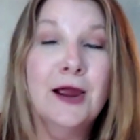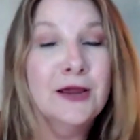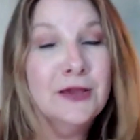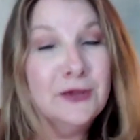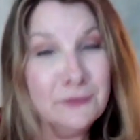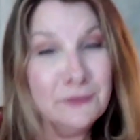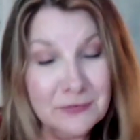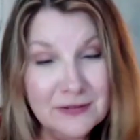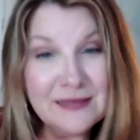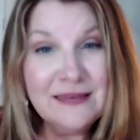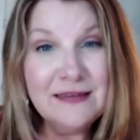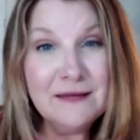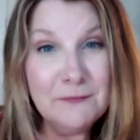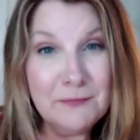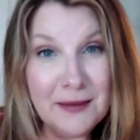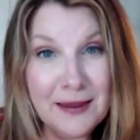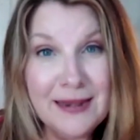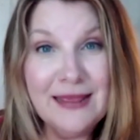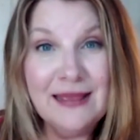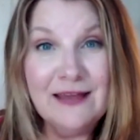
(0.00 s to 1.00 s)
Are you really
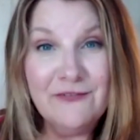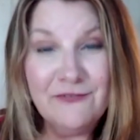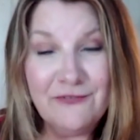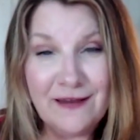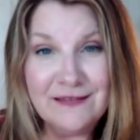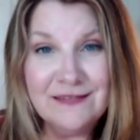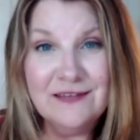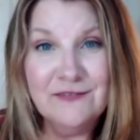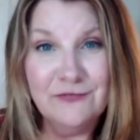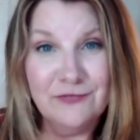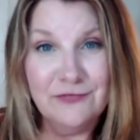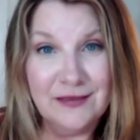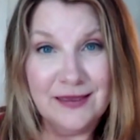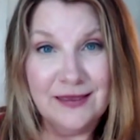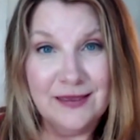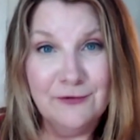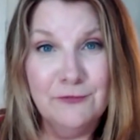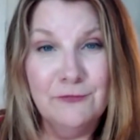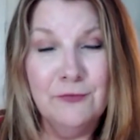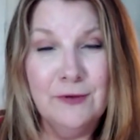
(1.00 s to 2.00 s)
competing
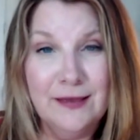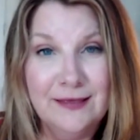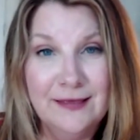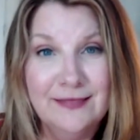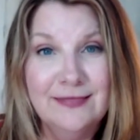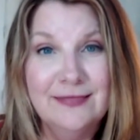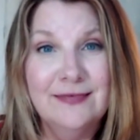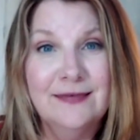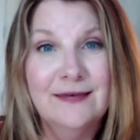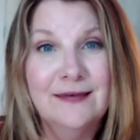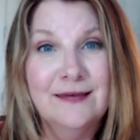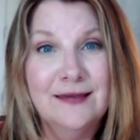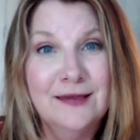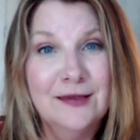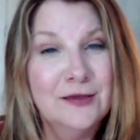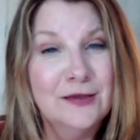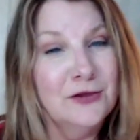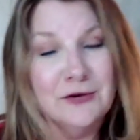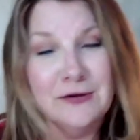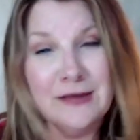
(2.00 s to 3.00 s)
effectively with
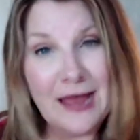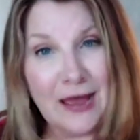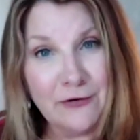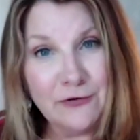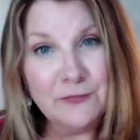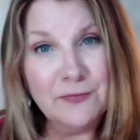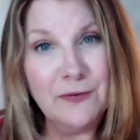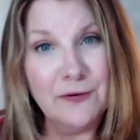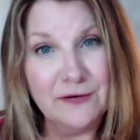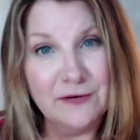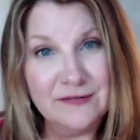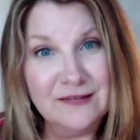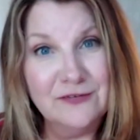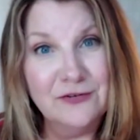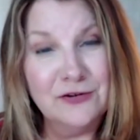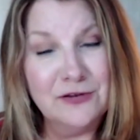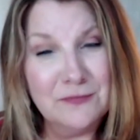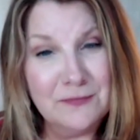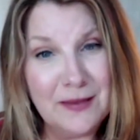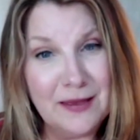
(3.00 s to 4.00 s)
your counterparts
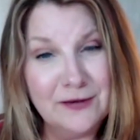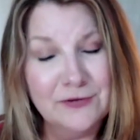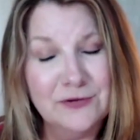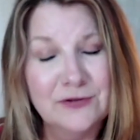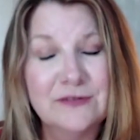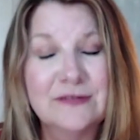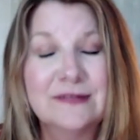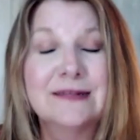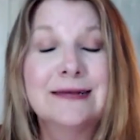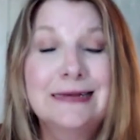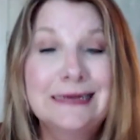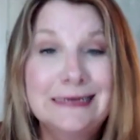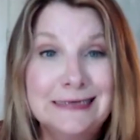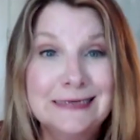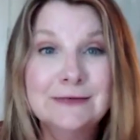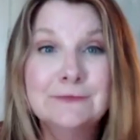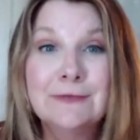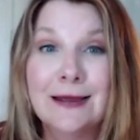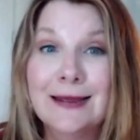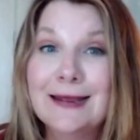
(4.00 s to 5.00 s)
and your competitors?
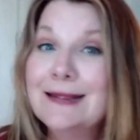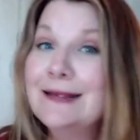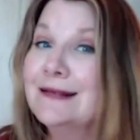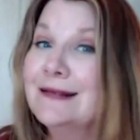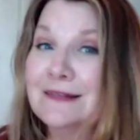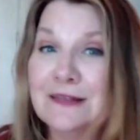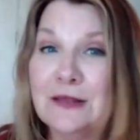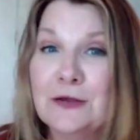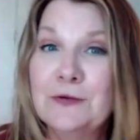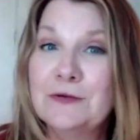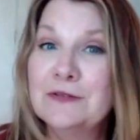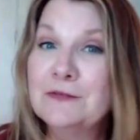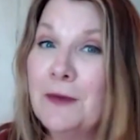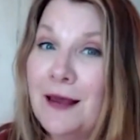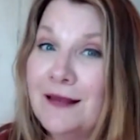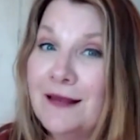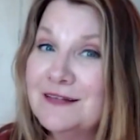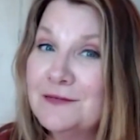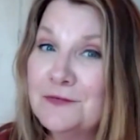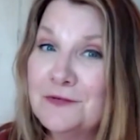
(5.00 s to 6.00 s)
Right. So it's
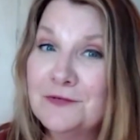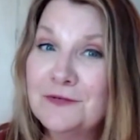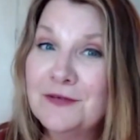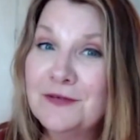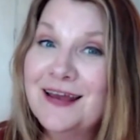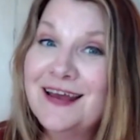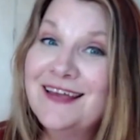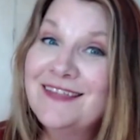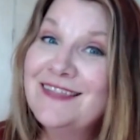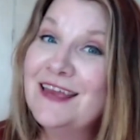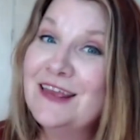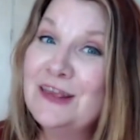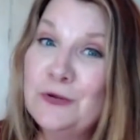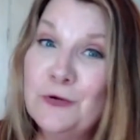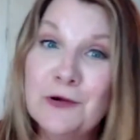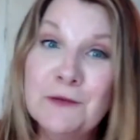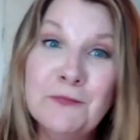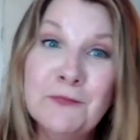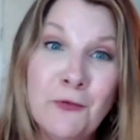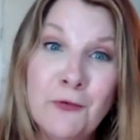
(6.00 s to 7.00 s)
possible that
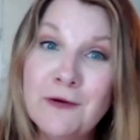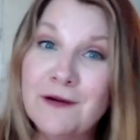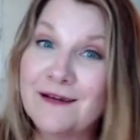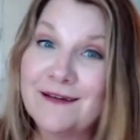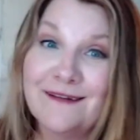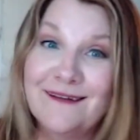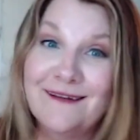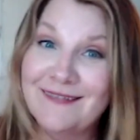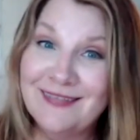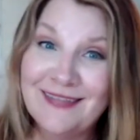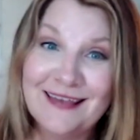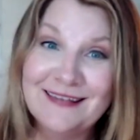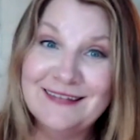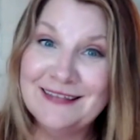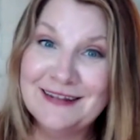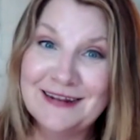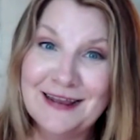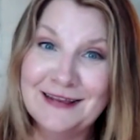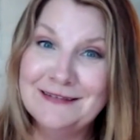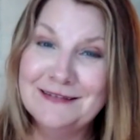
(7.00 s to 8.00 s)
you are poor and
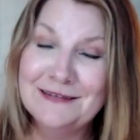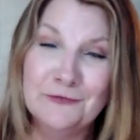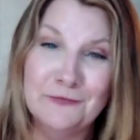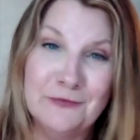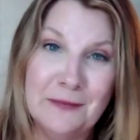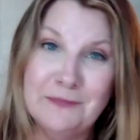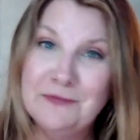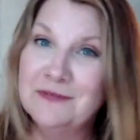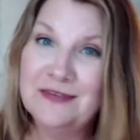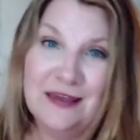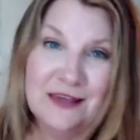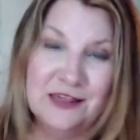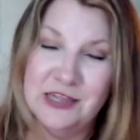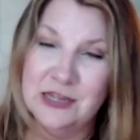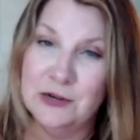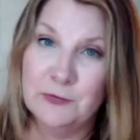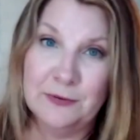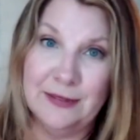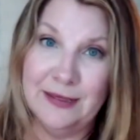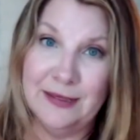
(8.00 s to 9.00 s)
less than ideal
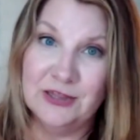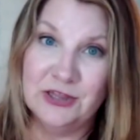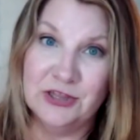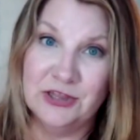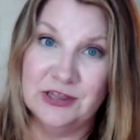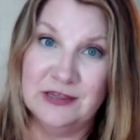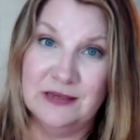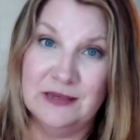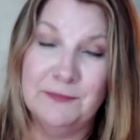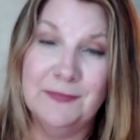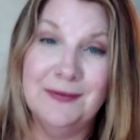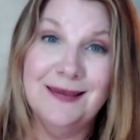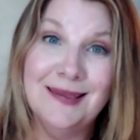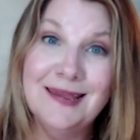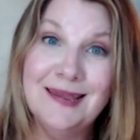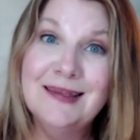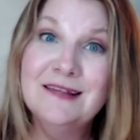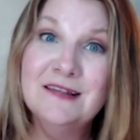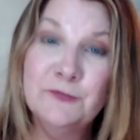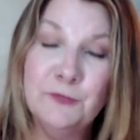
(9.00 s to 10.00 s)
reputation and relationship
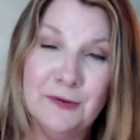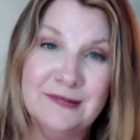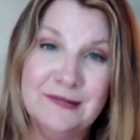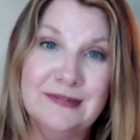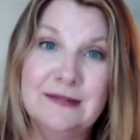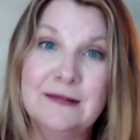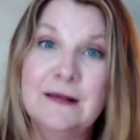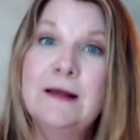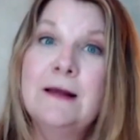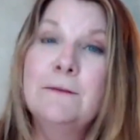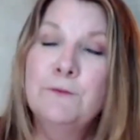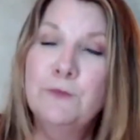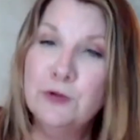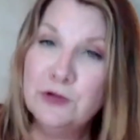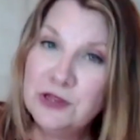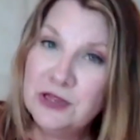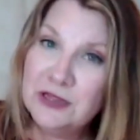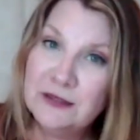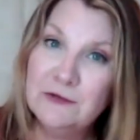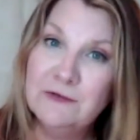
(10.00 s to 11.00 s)
is what's
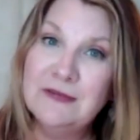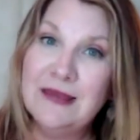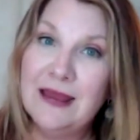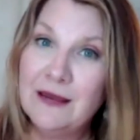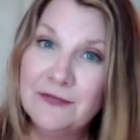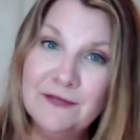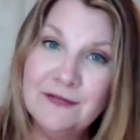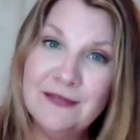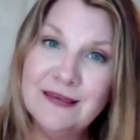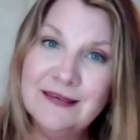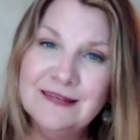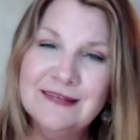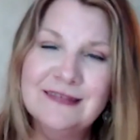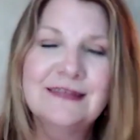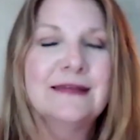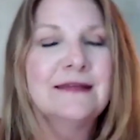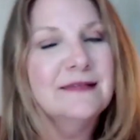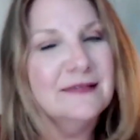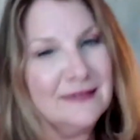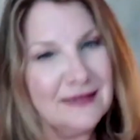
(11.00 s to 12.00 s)
pushing you down the
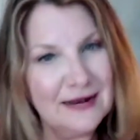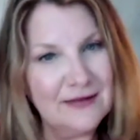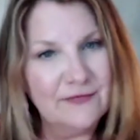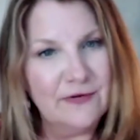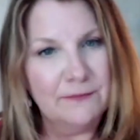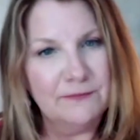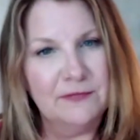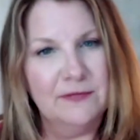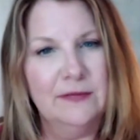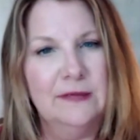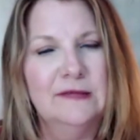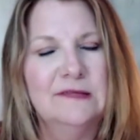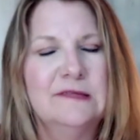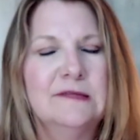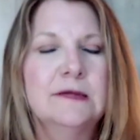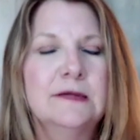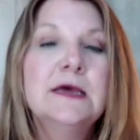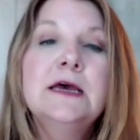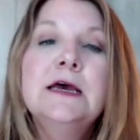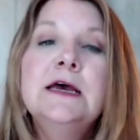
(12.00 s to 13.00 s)
list instead of up the
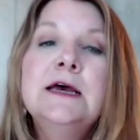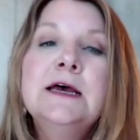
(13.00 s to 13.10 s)
list.